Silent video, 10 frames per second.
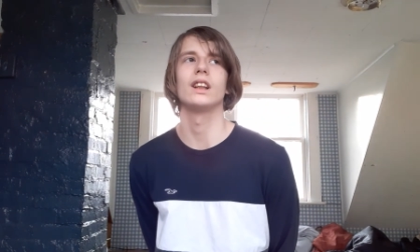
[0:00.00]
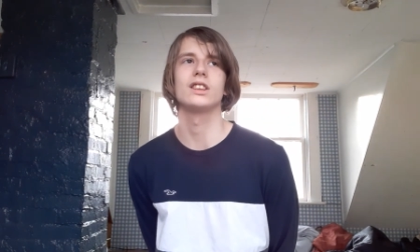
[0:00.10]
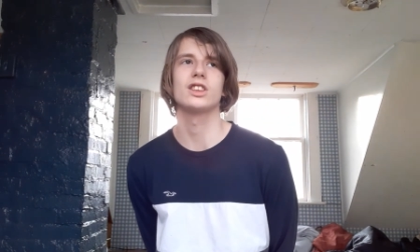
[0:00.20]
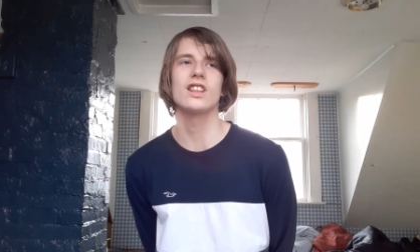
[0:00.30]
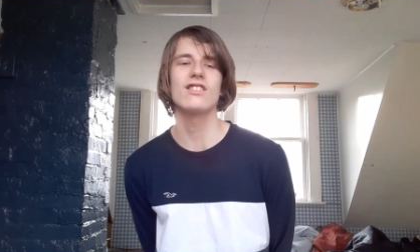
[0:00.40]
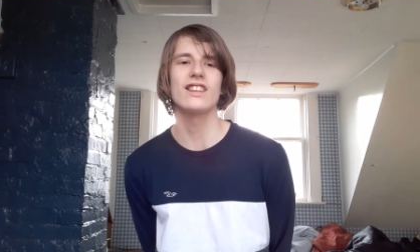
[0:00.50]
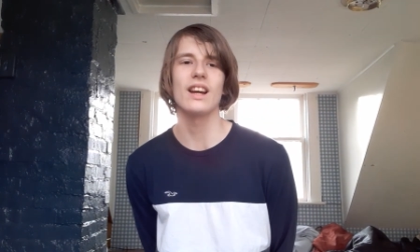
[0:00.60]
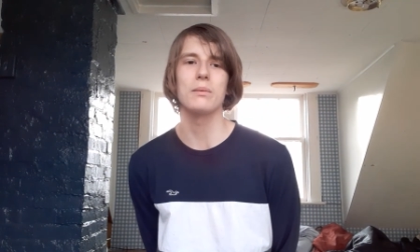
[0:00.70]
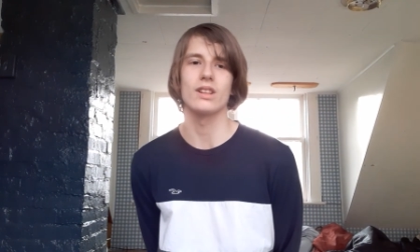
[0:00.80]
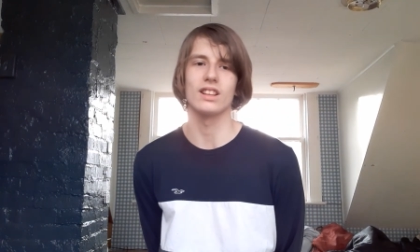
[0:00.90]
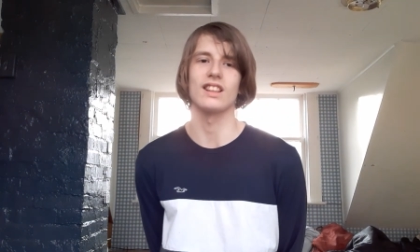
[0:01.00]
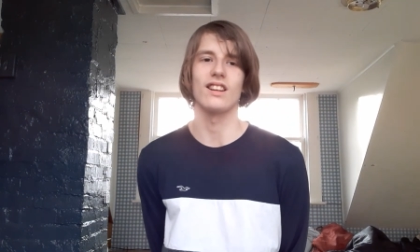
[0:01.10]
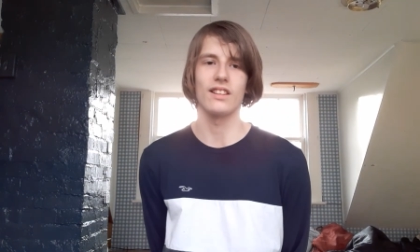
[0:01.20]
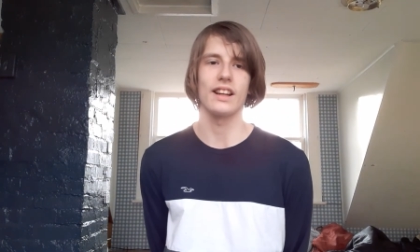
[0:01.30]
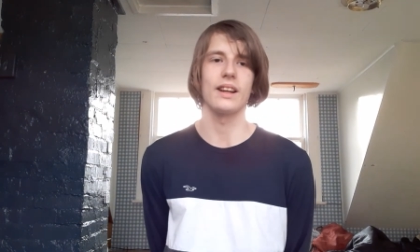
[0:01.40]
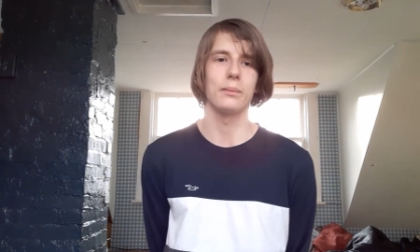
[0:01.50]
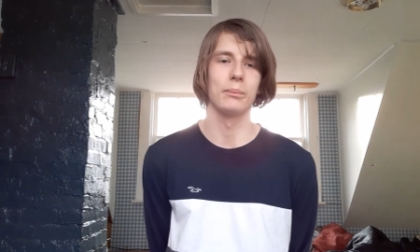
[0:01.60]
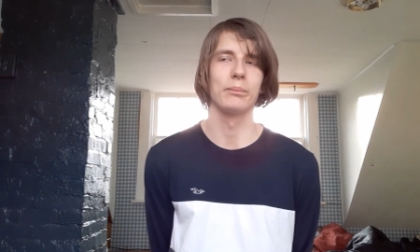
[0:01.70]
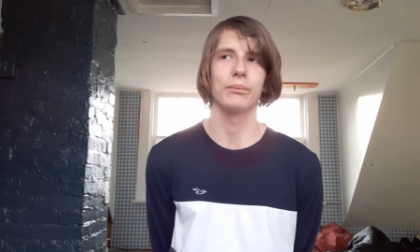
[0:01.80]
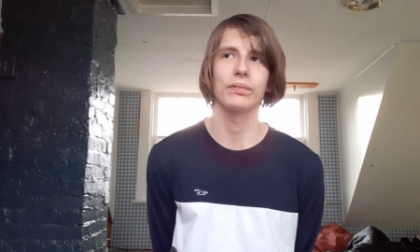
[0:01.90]
I still remember the car, and
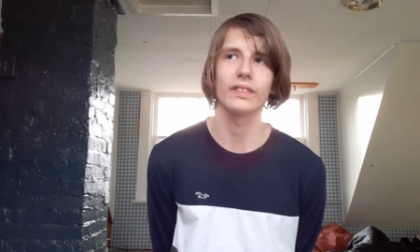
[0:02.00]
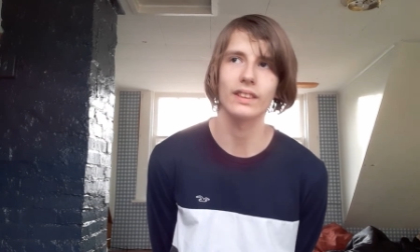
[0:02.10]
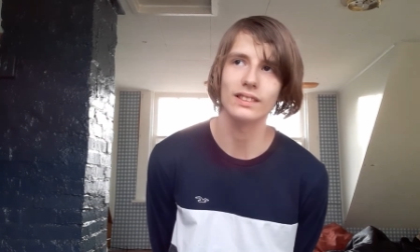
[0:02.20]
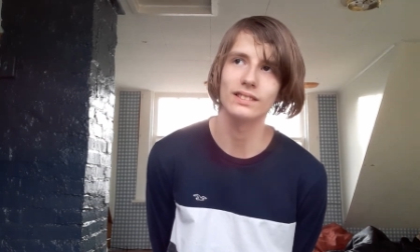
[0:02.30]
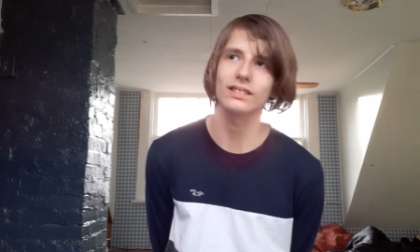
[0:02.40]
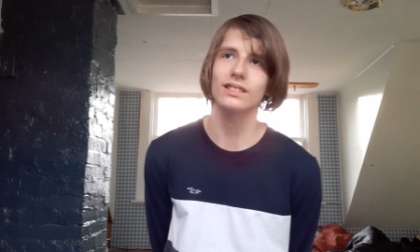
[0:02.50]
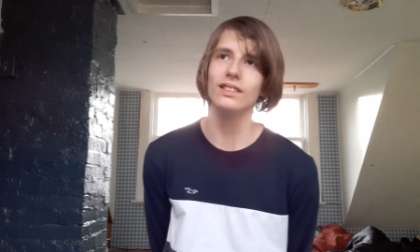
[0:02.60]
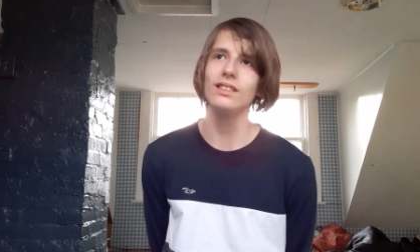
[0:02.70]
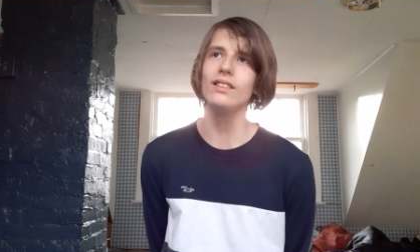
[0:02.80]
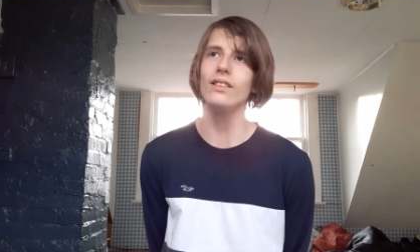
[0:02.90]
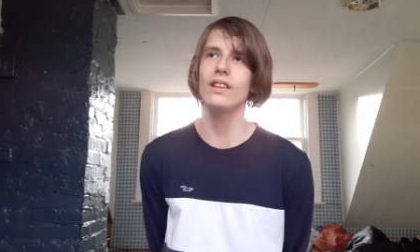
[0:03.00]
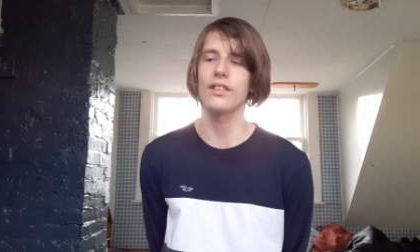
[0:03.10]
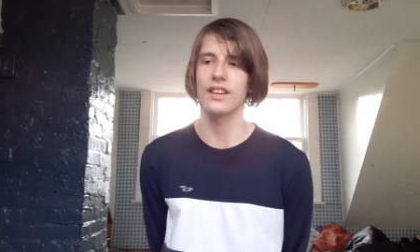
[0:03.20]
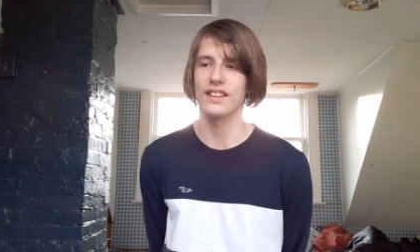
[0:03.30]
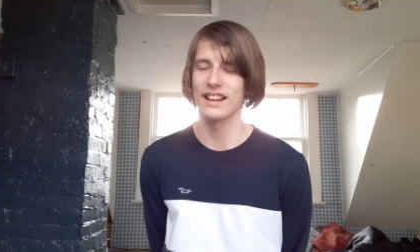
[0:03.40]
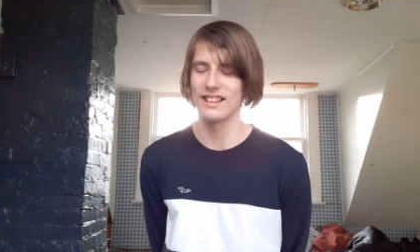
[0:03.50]
not that